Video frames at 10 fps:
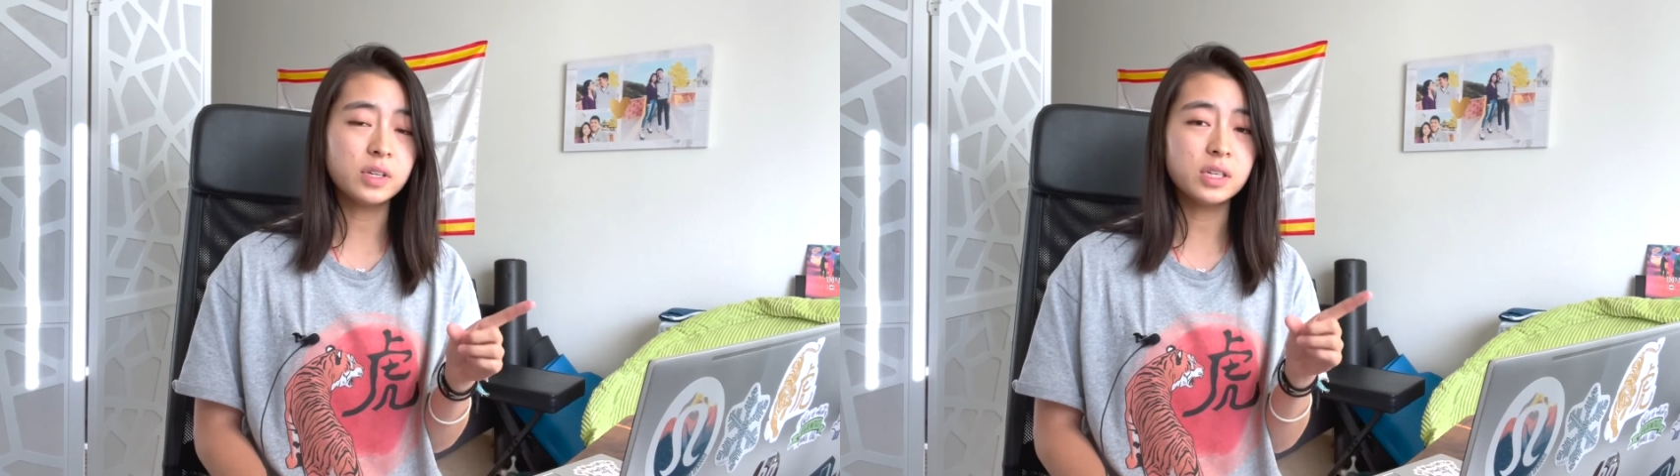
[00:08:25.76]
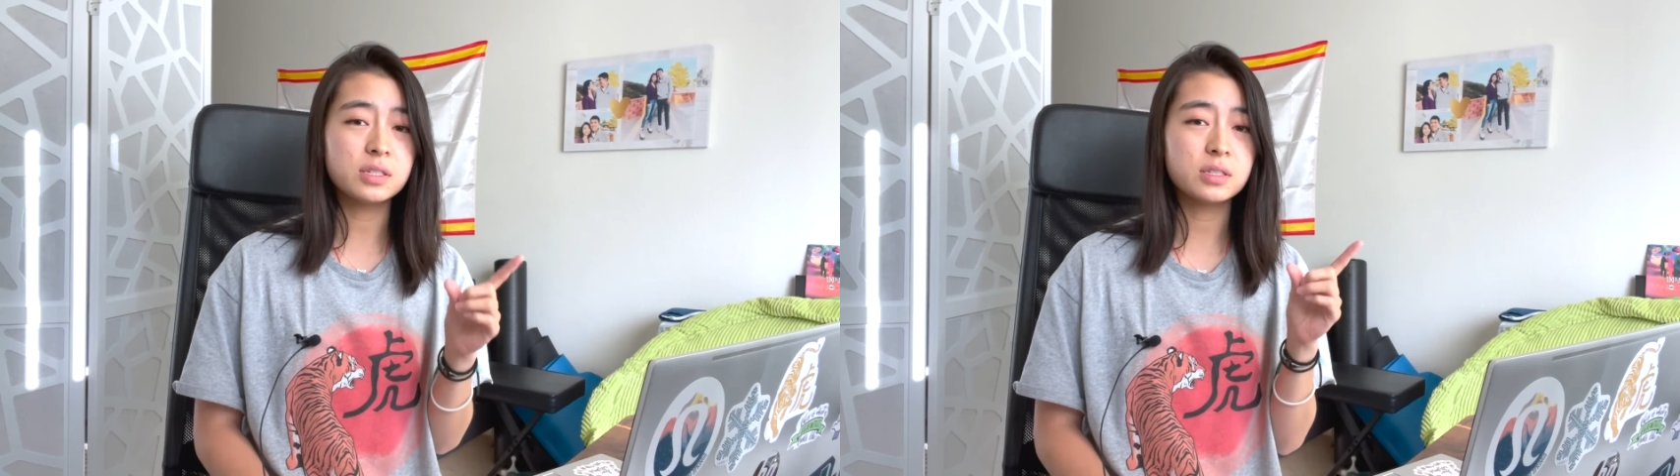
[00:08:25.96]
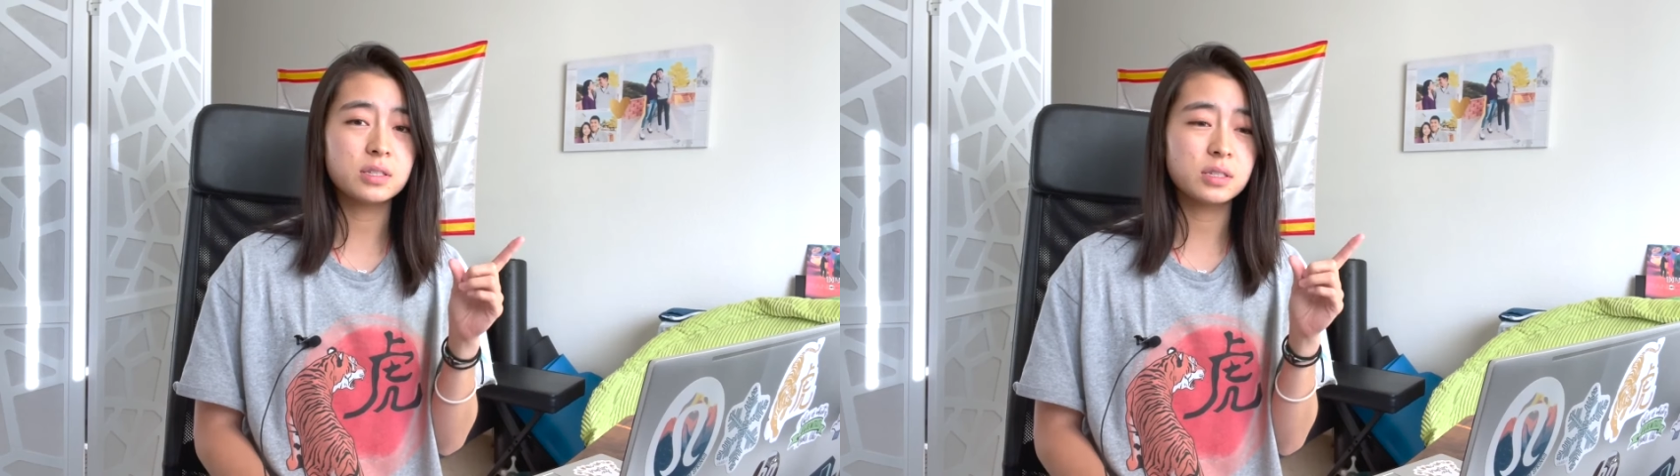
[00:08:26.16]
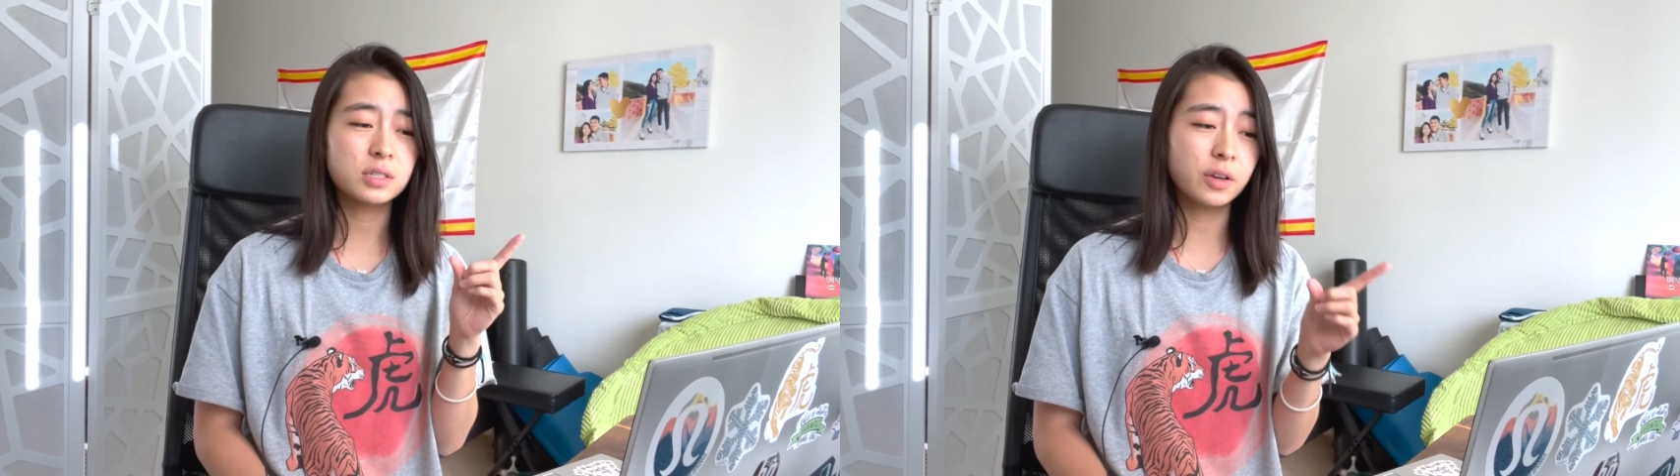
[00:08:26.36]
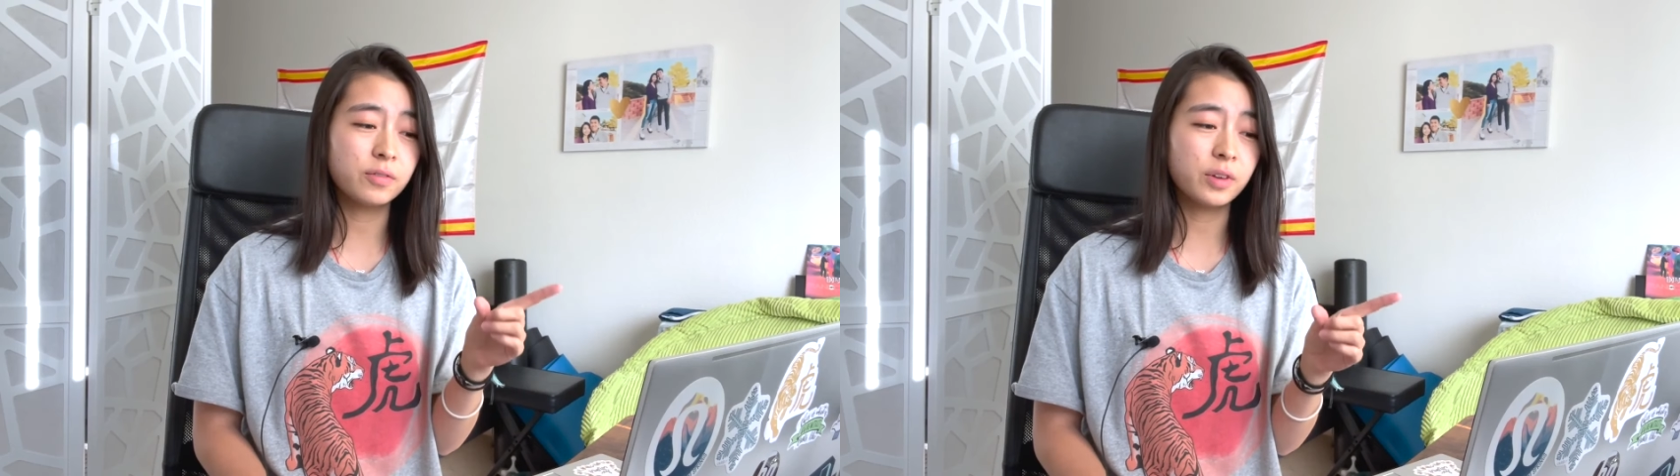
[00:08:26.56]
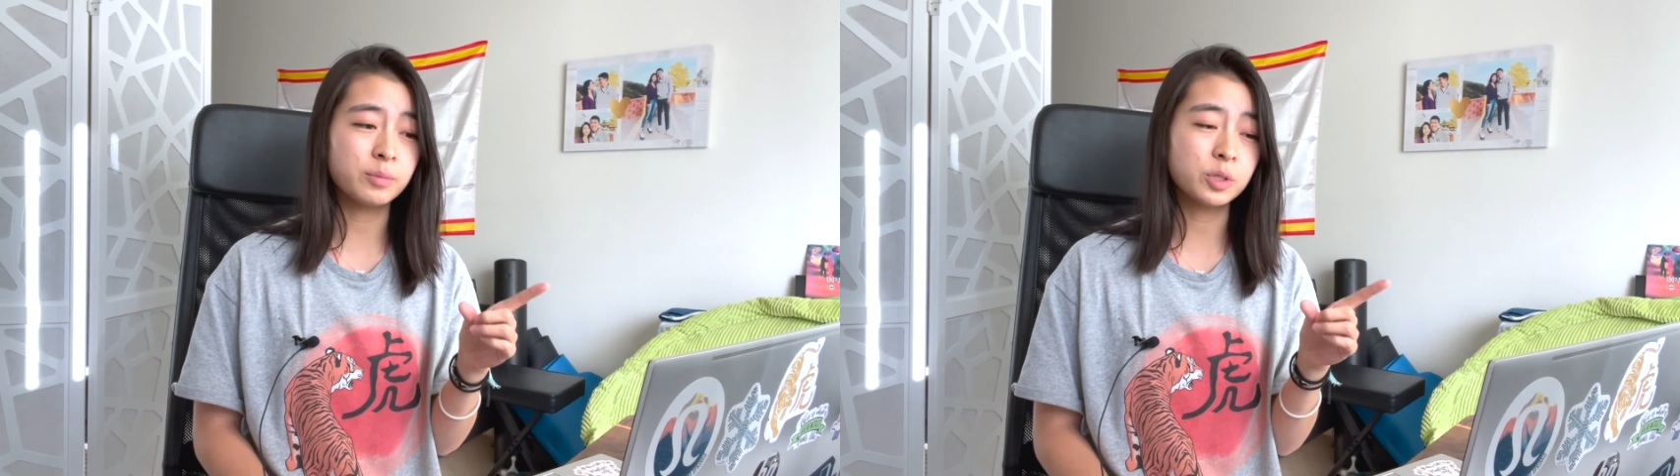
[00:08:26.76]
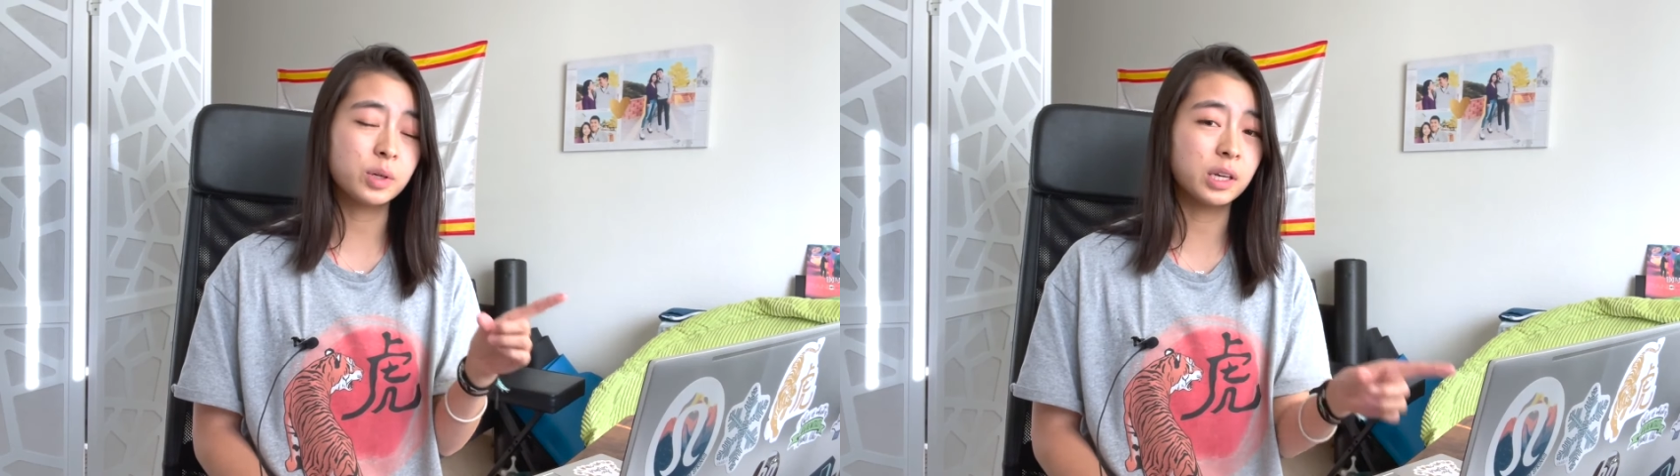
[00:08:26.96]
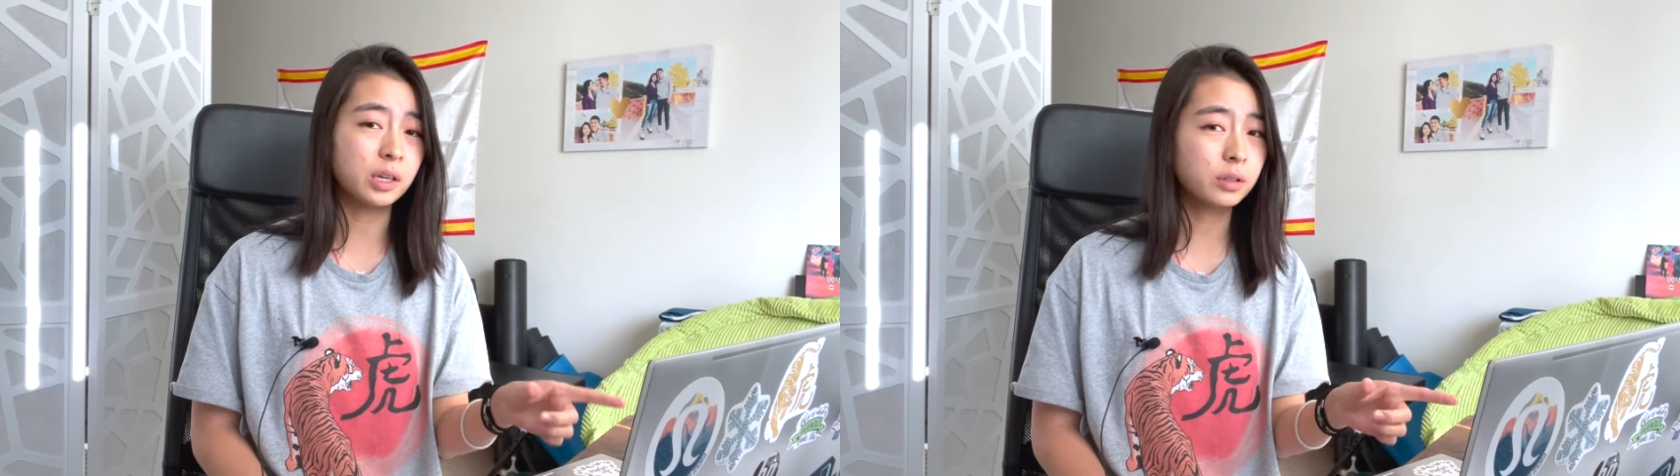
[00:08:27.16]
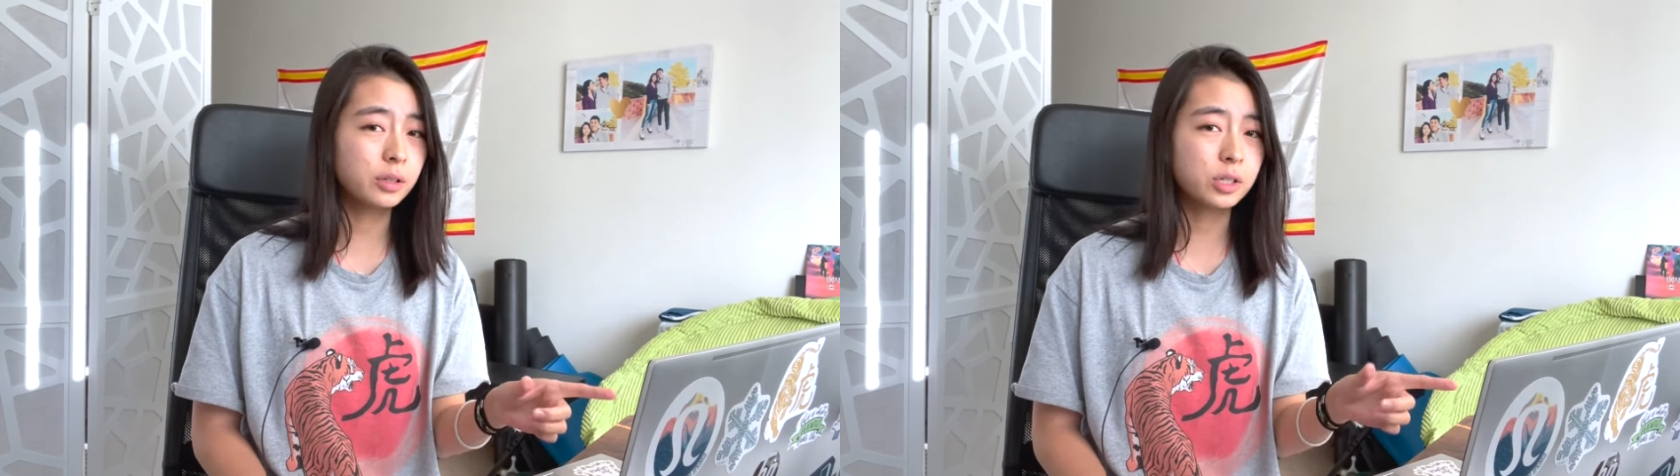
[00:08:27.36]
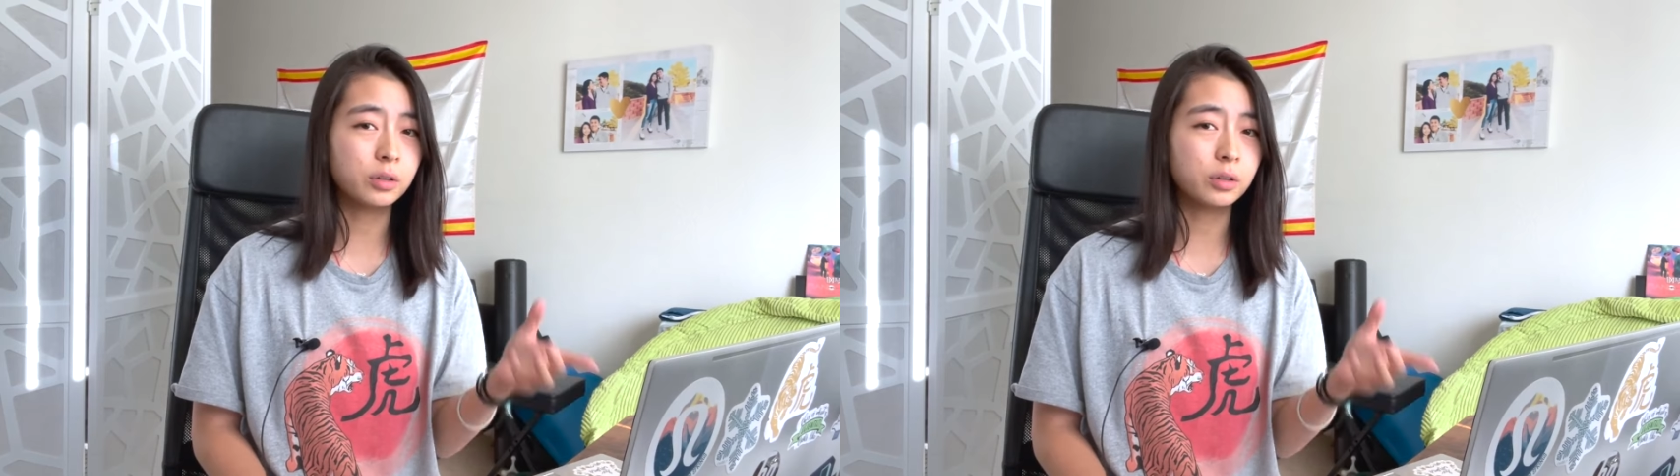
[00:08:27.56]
it's stuff I'm doing in English,